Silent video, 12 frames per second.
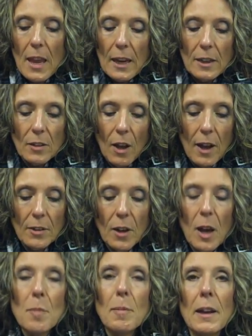In
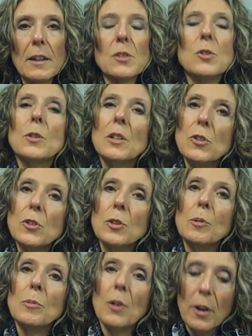non-diabetics who
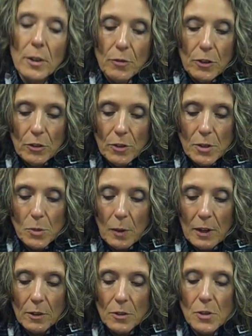consumed artificial
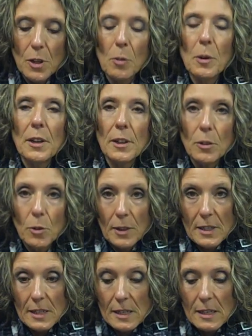sweeteners, there were
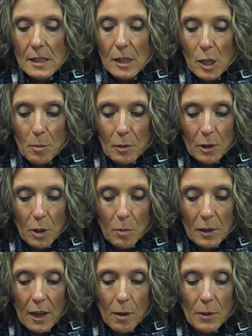increases in
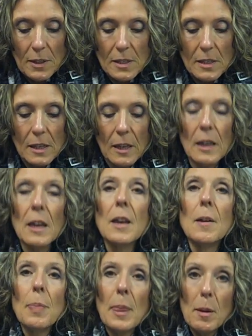hemoglobin A one C,
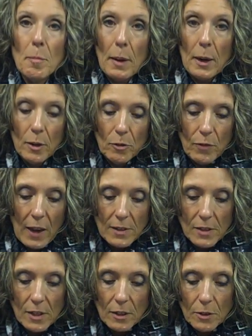impaired
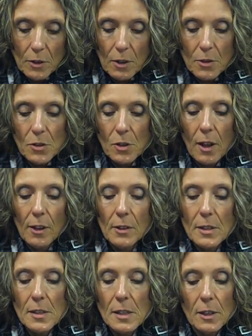fasting glucose
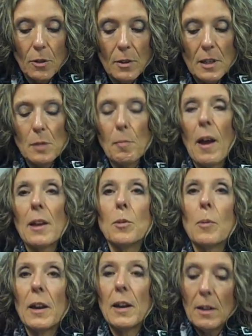tolerance, increased body
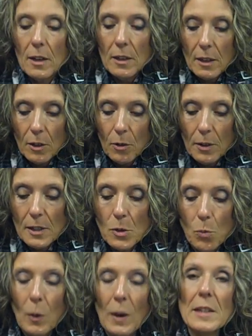weight, and
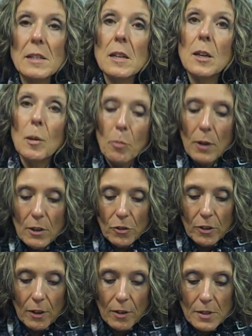increased waist-to-hip
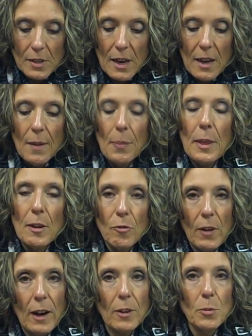ratios. The
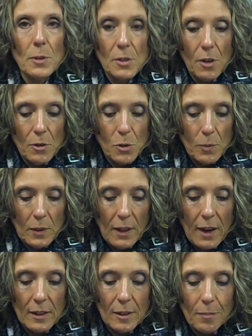effect was
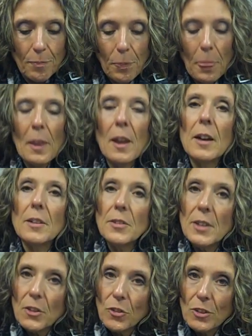dose-related.
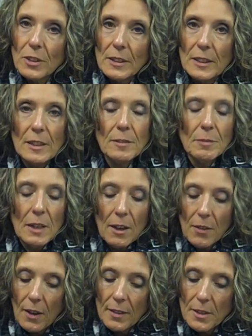Additionally, and I
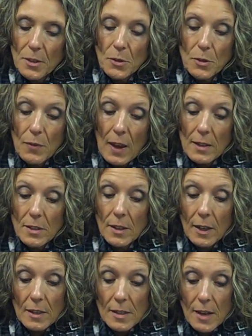thought this was
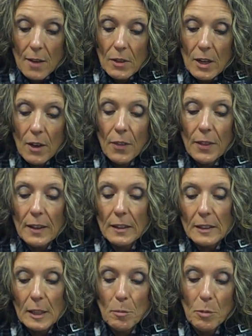fascinating, seven healthy and
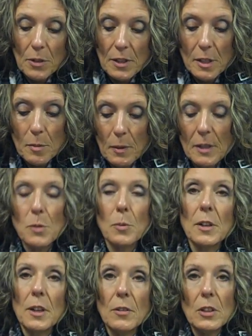lean participants were
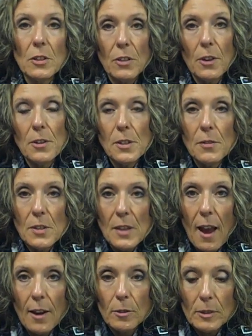given a dose of
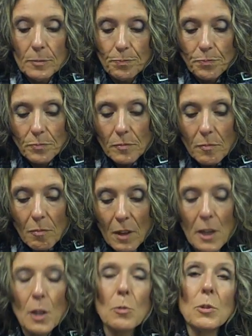saccharin
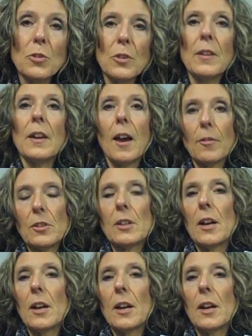equal to the F D